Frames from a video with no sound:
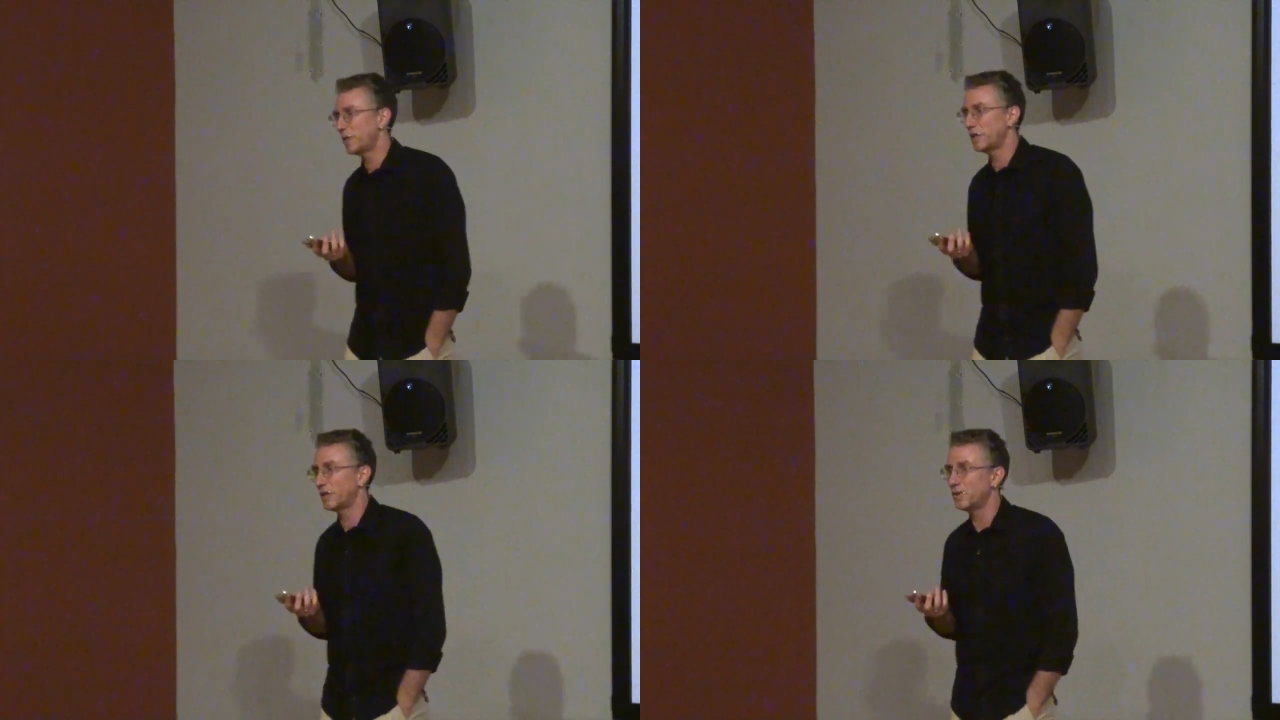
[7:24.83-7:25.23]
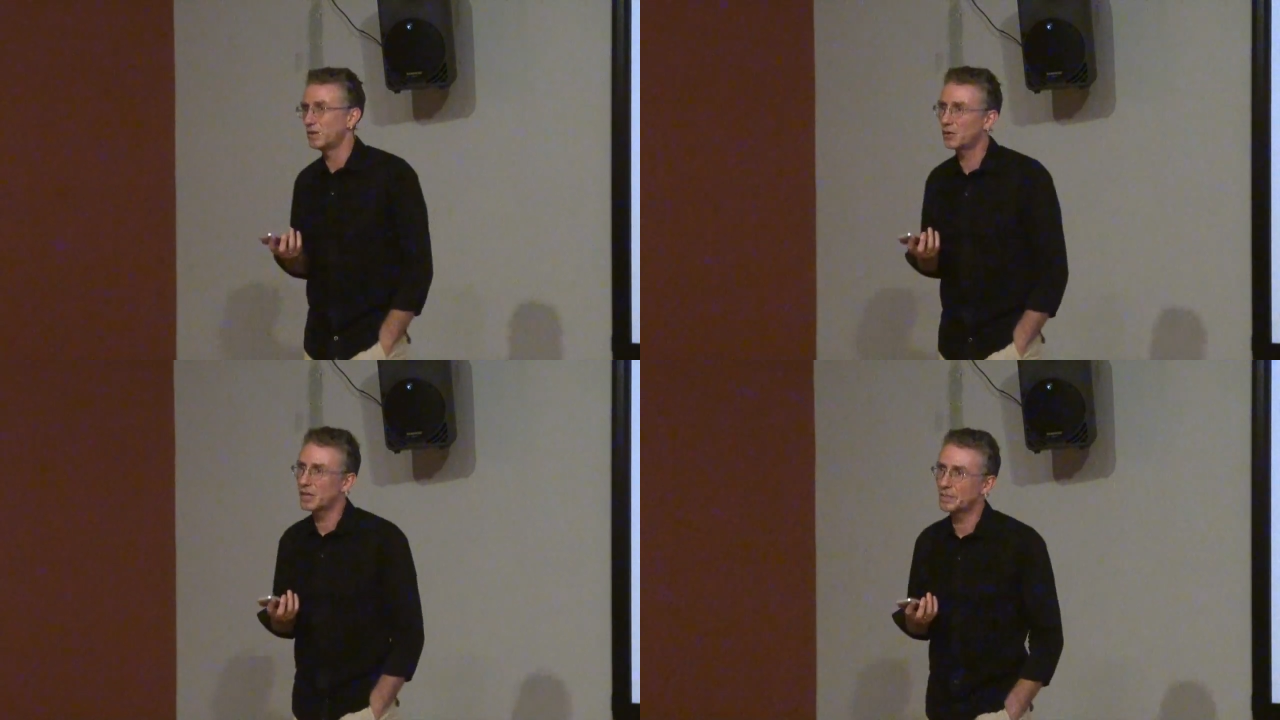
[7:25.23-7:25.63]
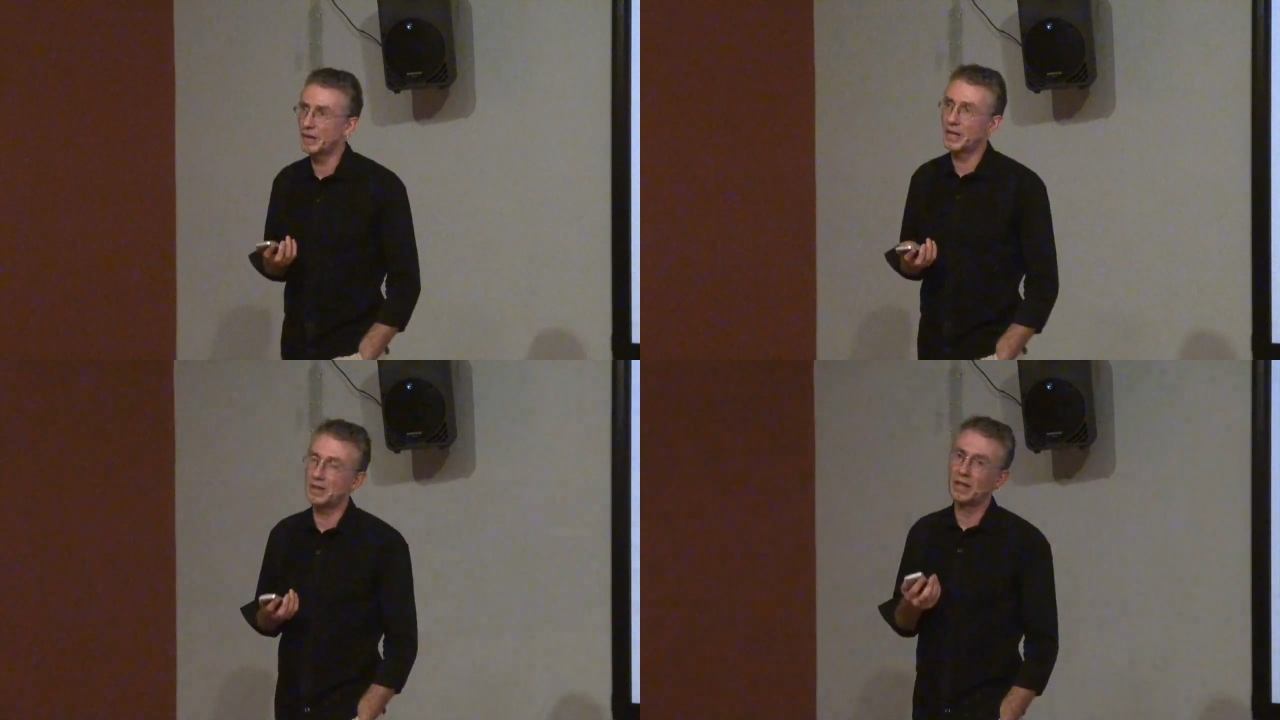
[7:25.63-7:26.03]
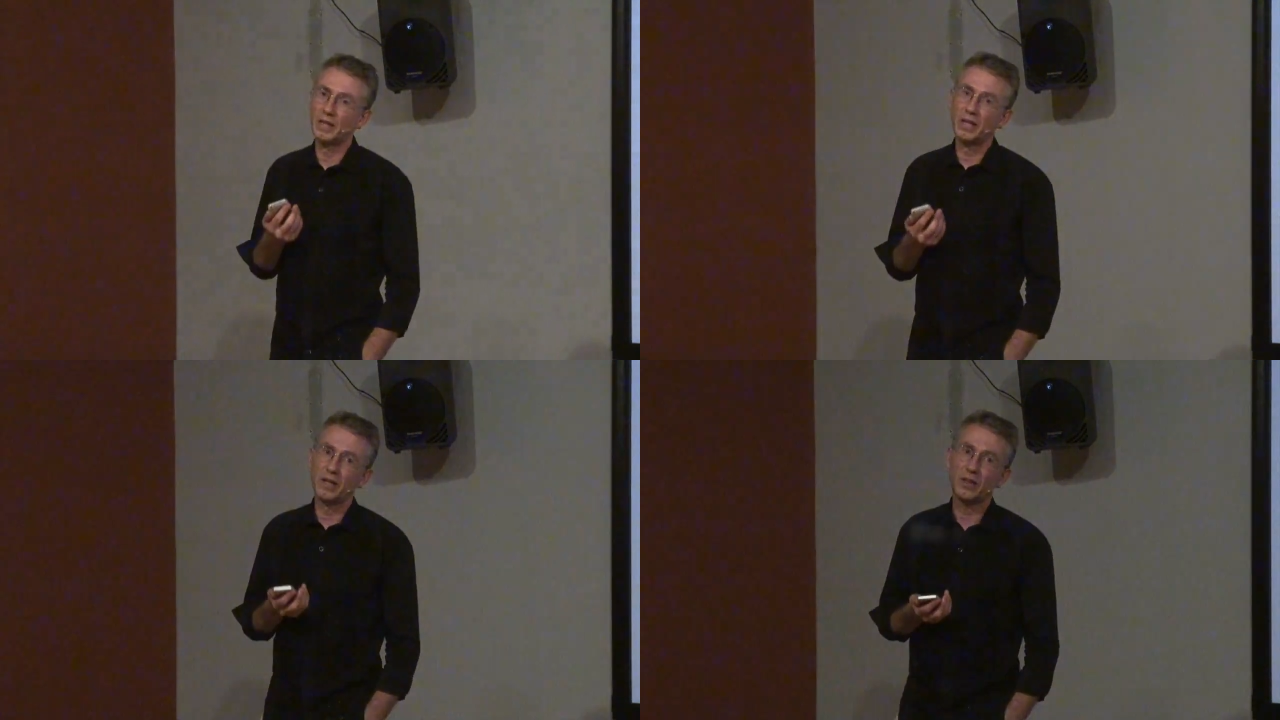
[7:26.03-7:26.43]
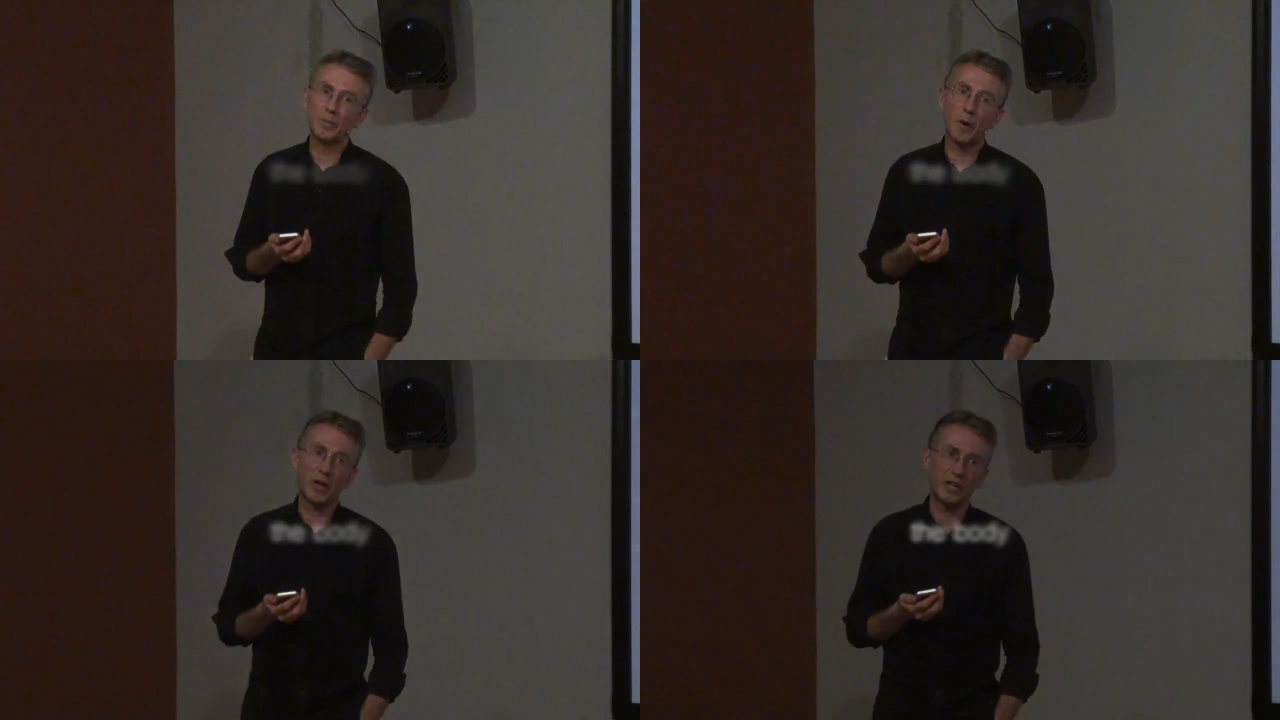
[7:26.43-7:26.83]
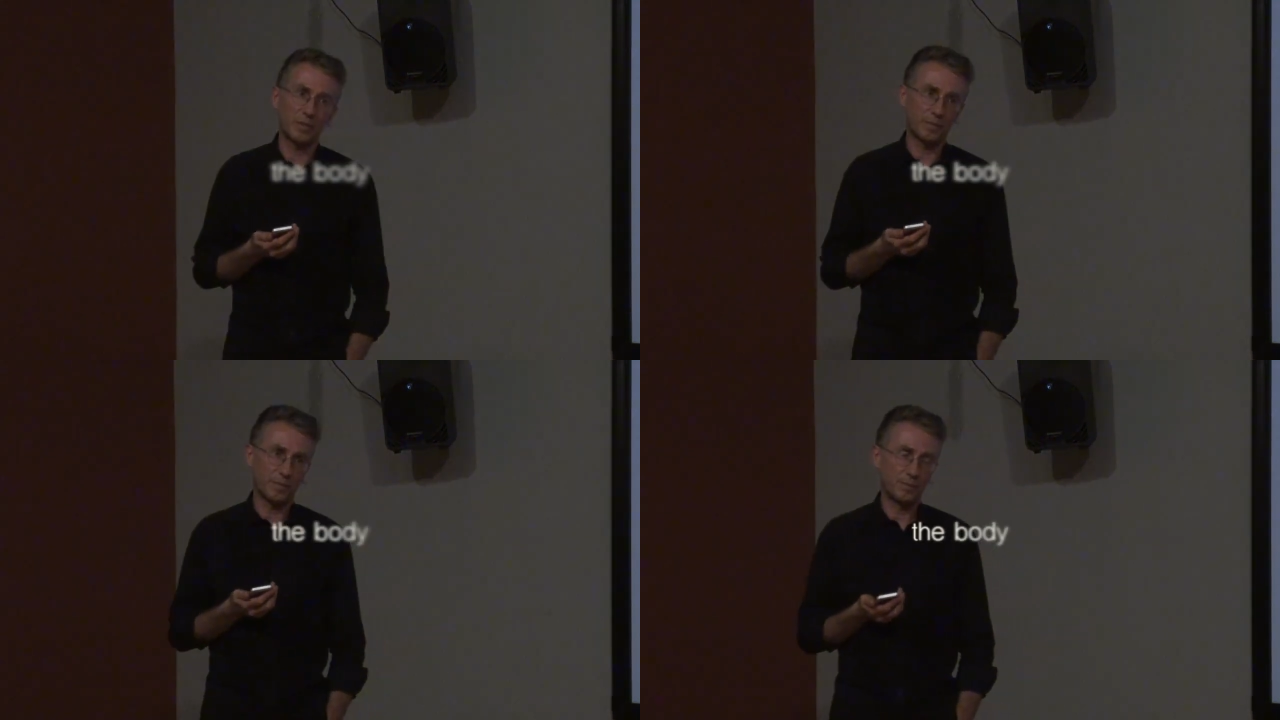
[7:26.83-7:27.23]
me to explain, the body.